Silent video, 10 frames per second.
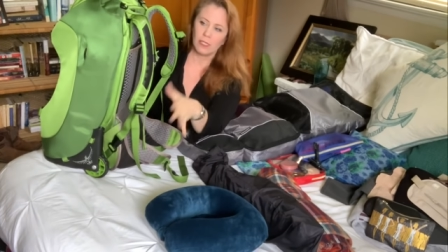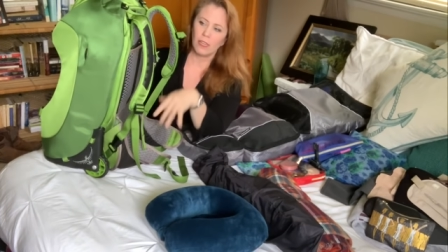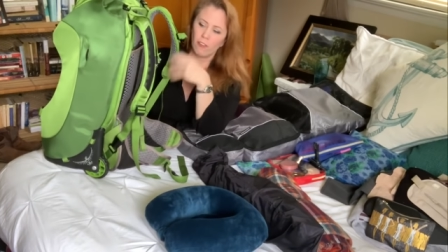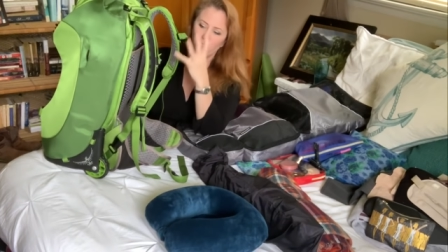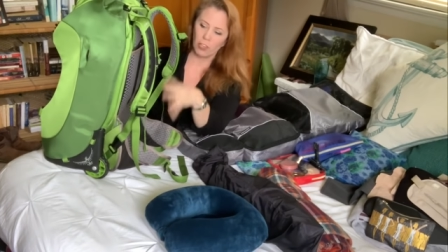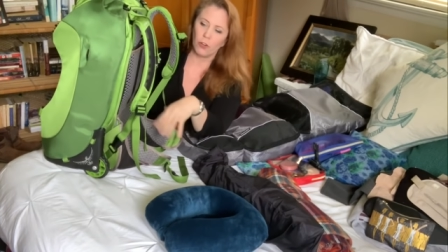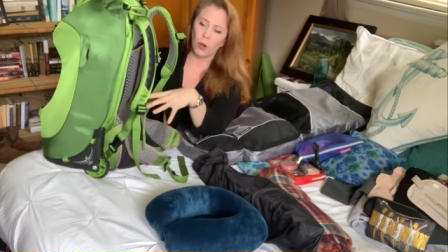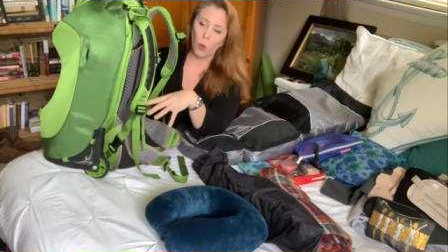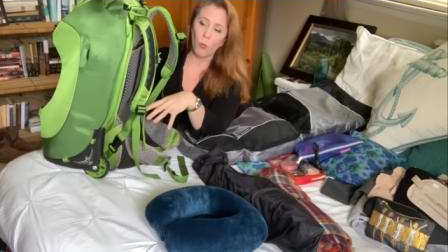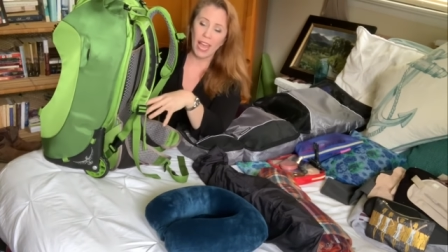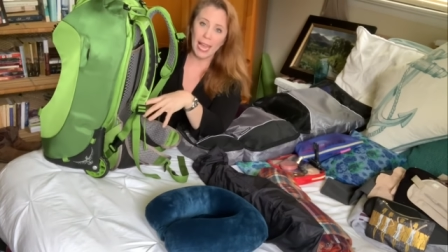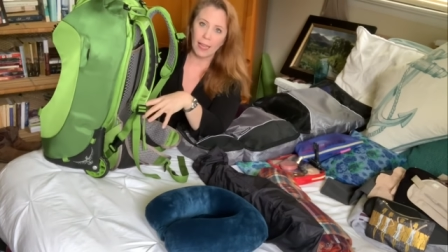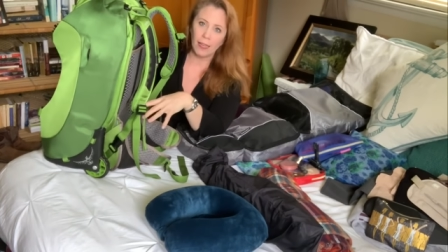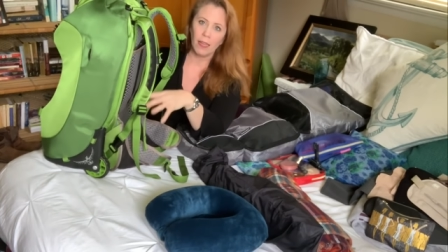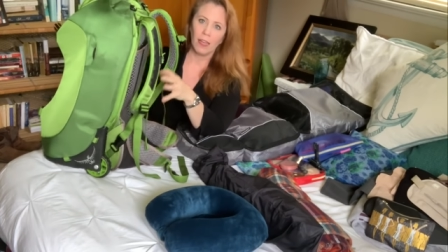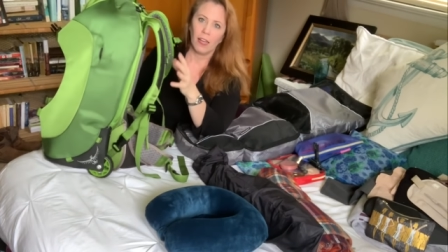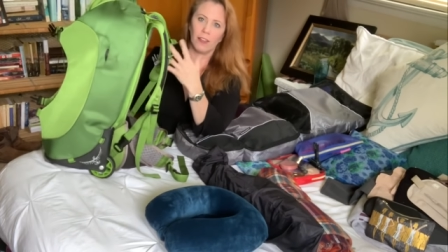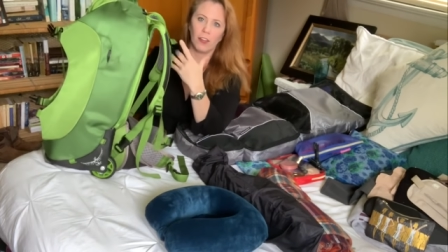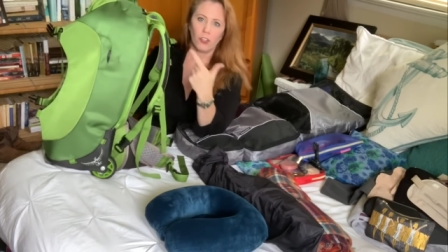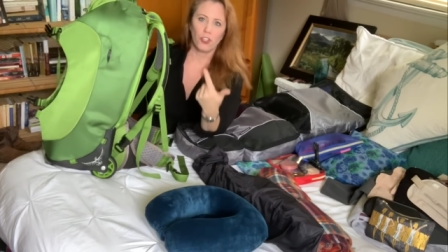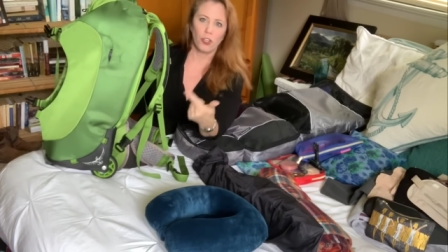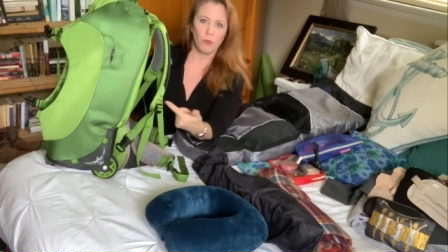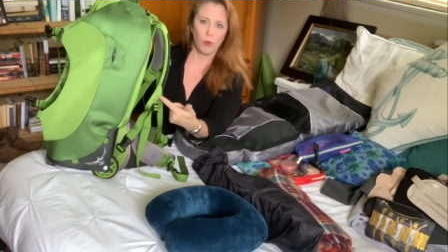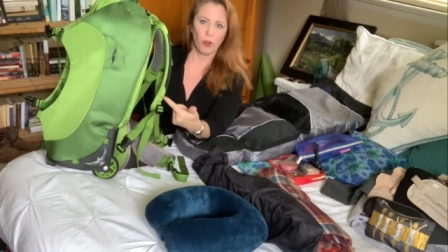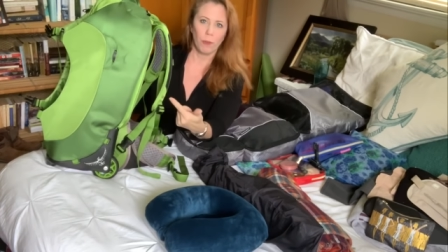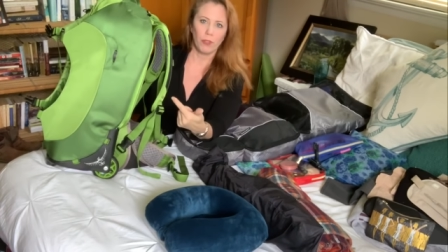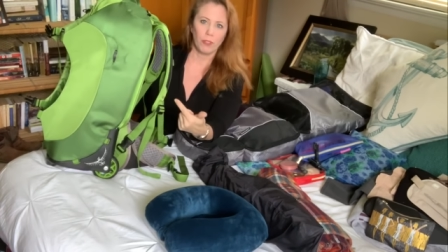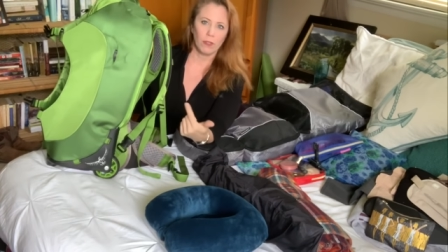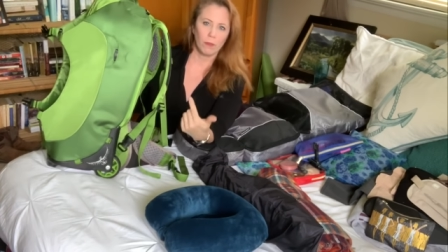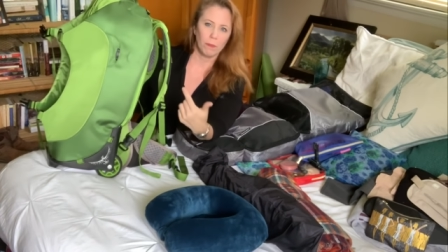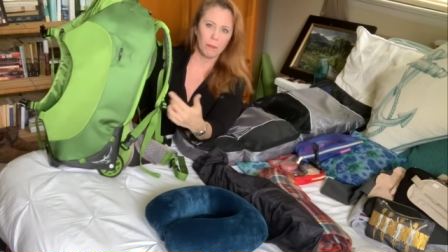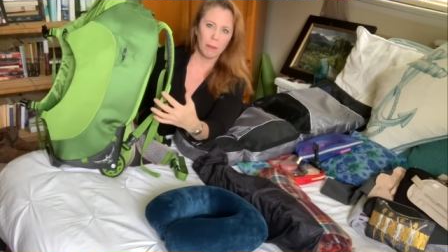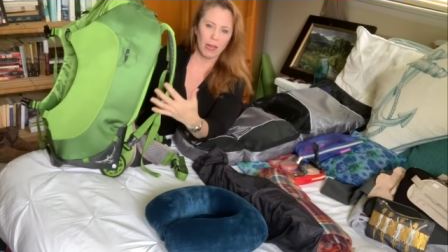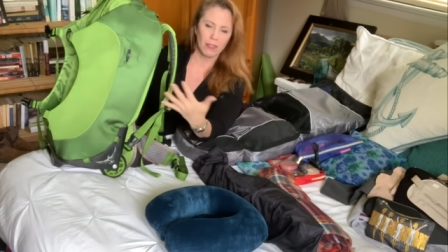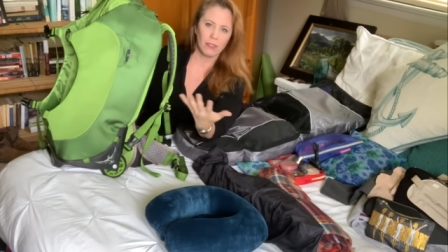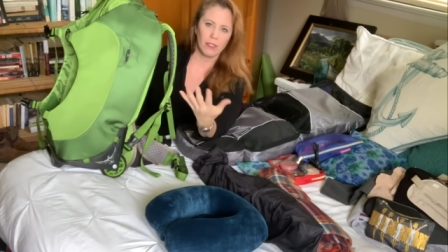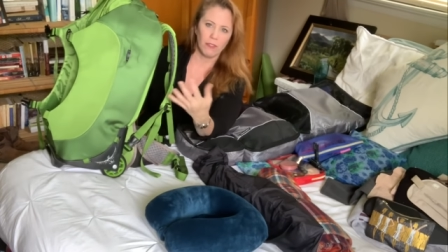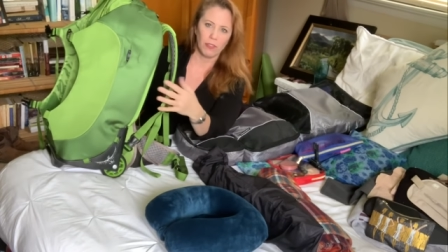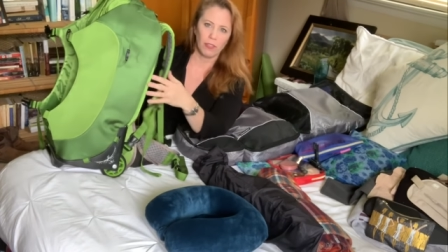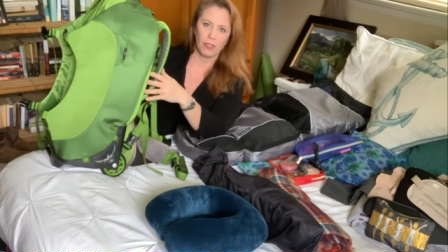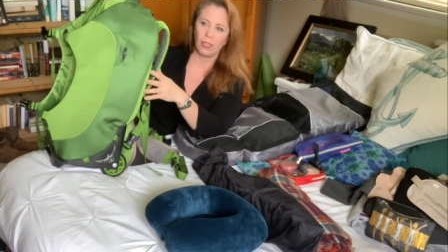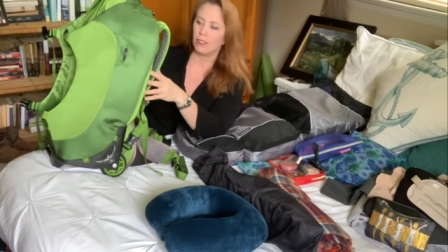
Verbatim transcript: stuff here away, and then I'll show you more about the pockets and everything